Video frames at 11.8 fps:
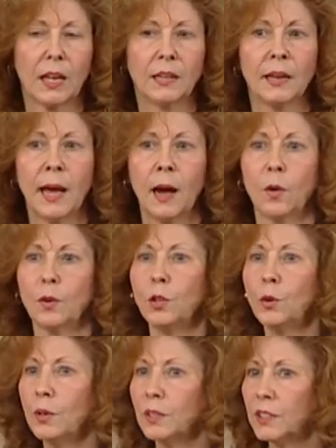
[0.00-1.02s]
Now,
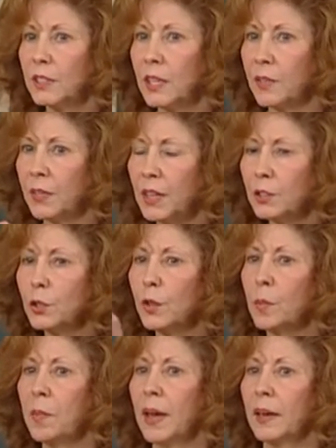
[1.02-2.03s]
you can see these are
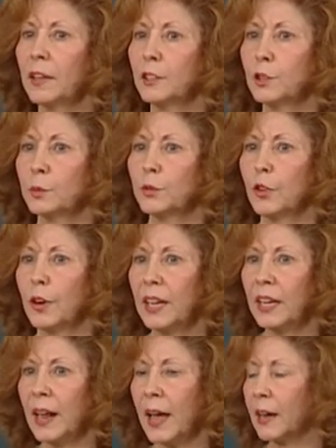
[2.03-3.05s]
the mechanisms for
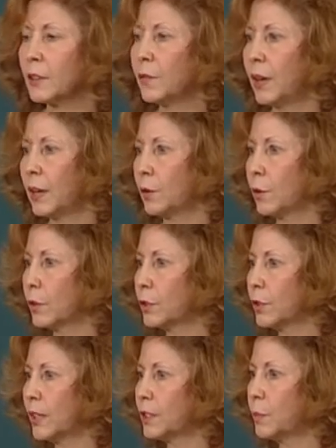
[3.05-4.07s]
inactivating
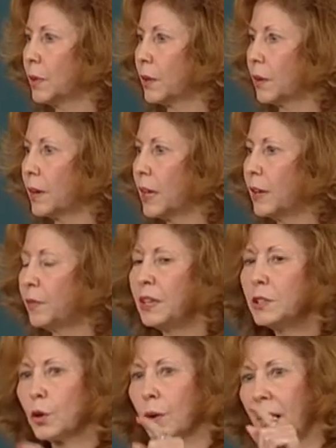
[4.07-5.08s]
neurotransmitter.
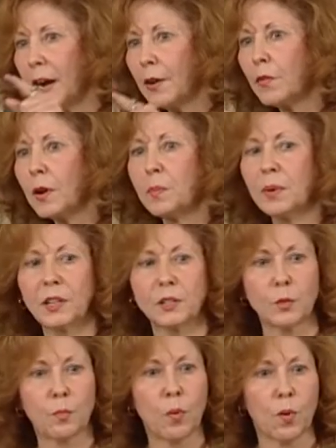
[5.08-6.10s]
These are every bit as
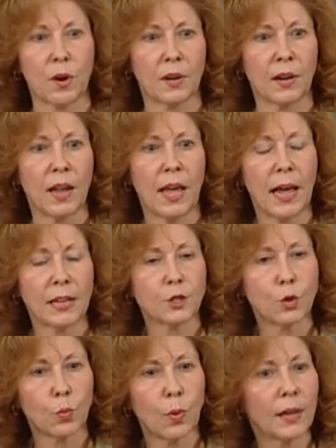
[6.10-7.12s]
important as
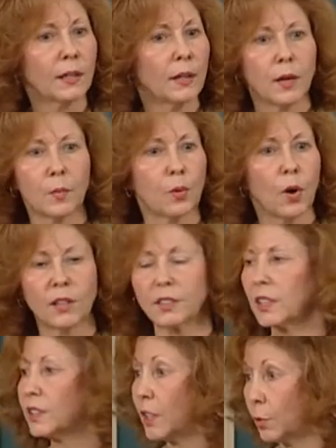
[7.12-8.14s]
the regulated
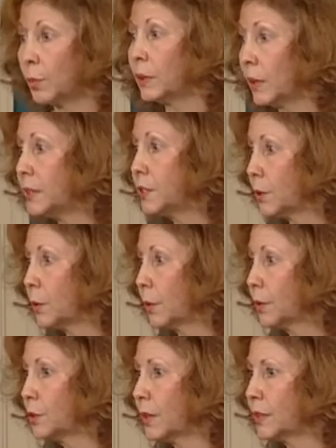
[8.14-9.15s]
process in releasing
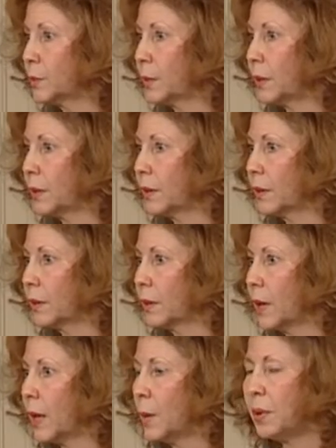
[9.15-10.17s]
neurotransmitter,
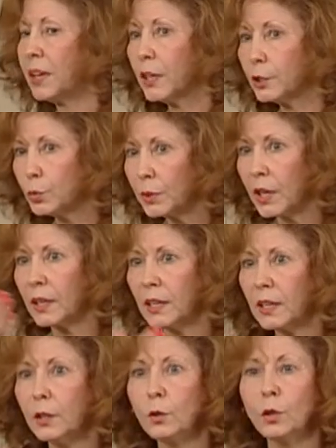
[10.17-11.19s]
because we could
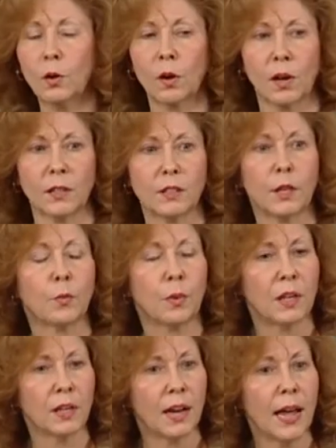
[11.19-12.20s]
kill neurons if we
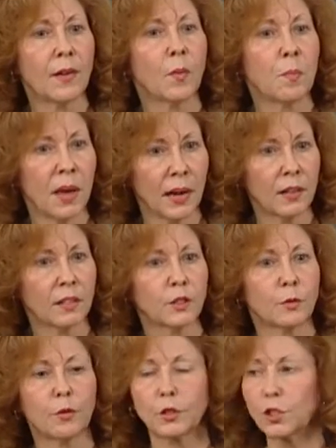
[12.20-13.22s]
didn't have a
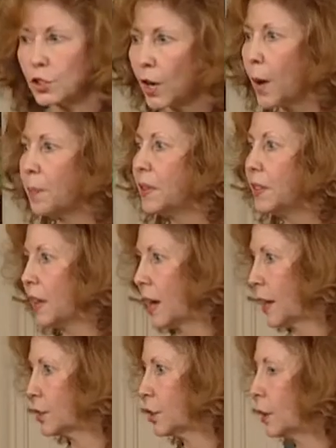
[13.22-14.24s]
mechanism for stopping the
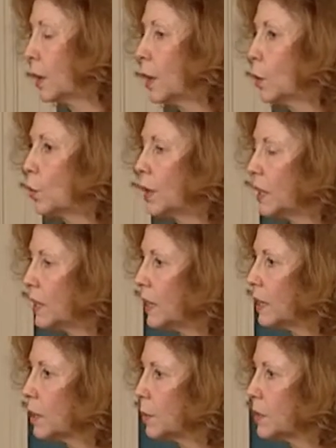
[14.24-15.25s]
action when it
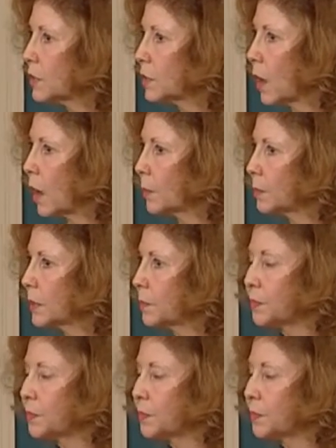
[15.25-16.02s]
needed to be stopped.